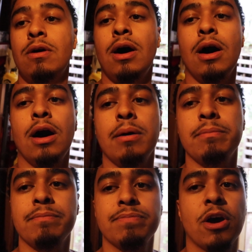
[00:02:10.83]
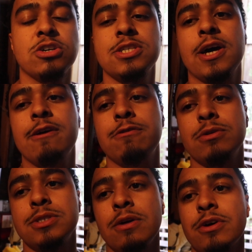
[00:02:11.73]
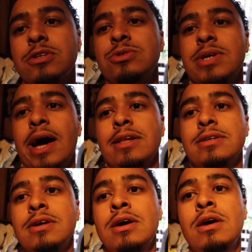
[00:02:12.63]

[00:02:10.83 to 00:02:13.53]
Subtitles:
RCI fuel cell, 32 gallon,